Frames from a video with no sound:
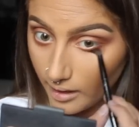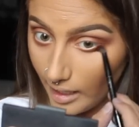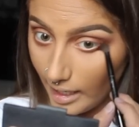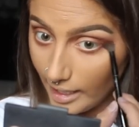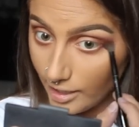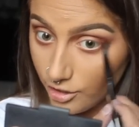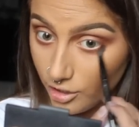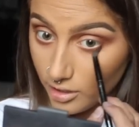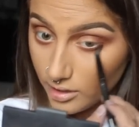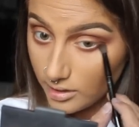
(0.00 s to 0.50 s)

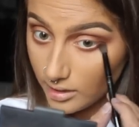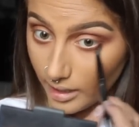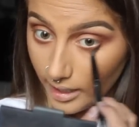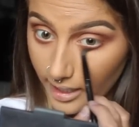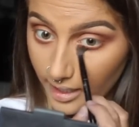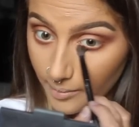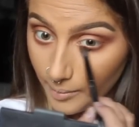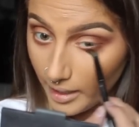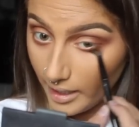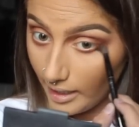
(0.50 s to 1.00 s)
I just
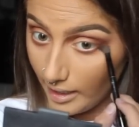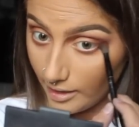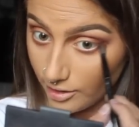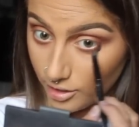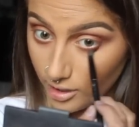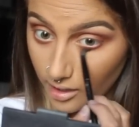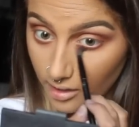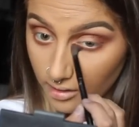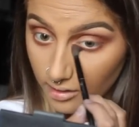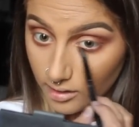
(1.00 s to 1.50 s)
like my
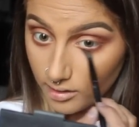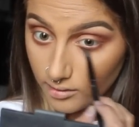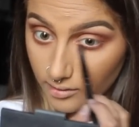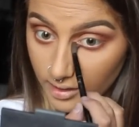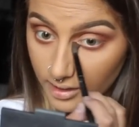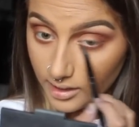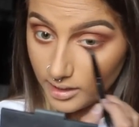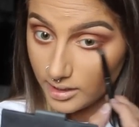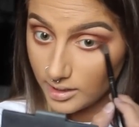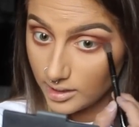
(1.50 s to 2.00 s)
eyeshadow look
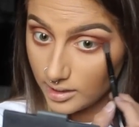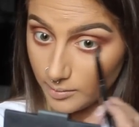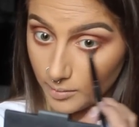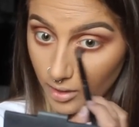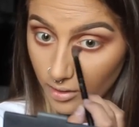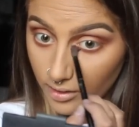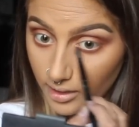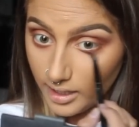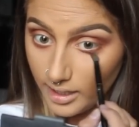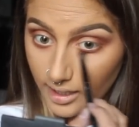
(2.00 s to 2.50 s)
really
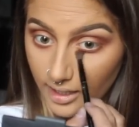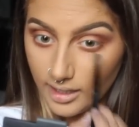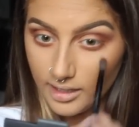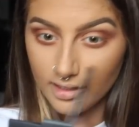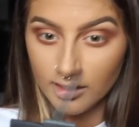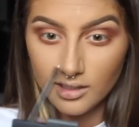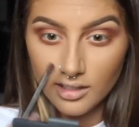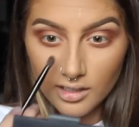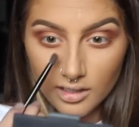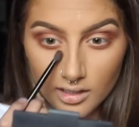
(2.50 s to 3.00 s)
smoky
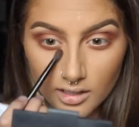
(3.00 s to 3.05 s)
and